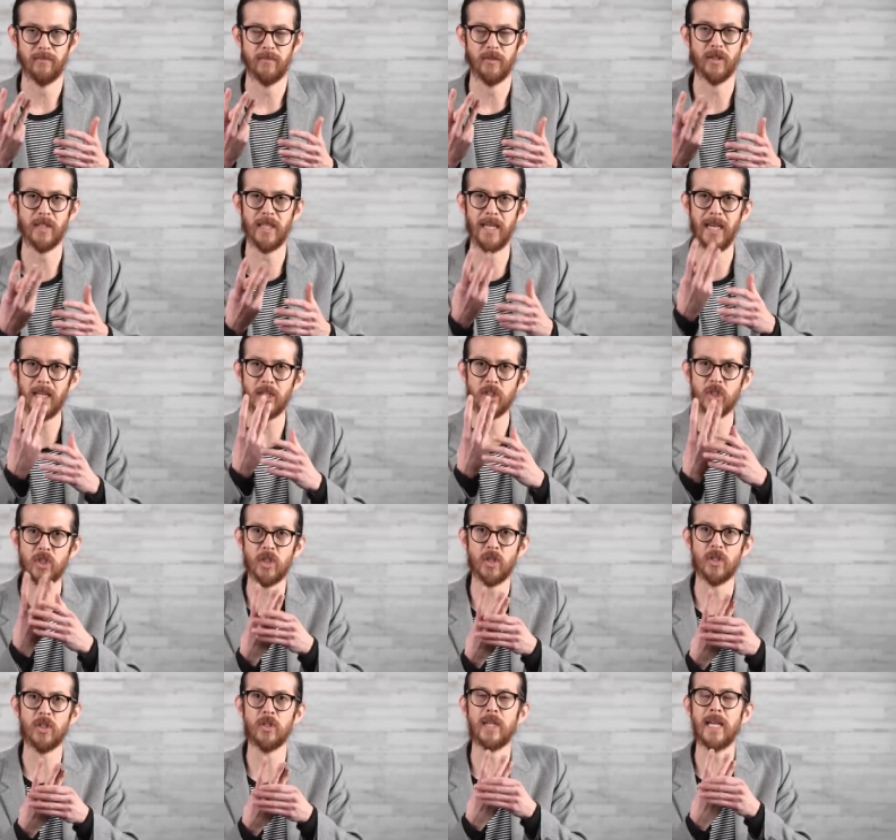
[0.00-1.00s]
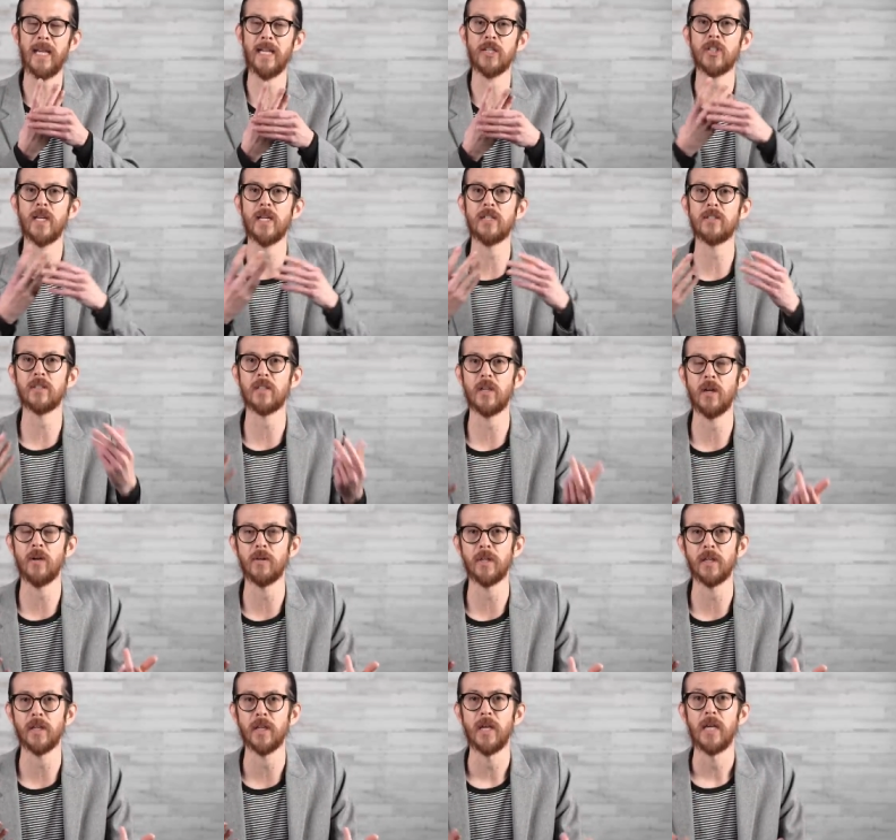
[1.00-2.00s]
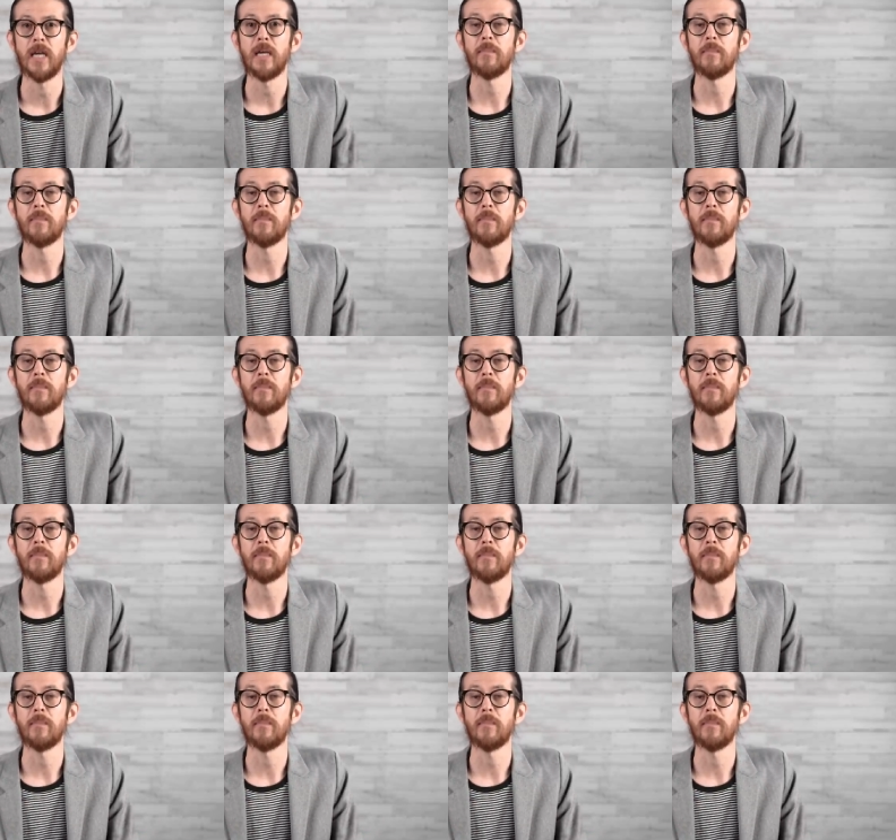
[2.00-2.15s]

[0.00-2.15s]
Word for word: You can't change the coding,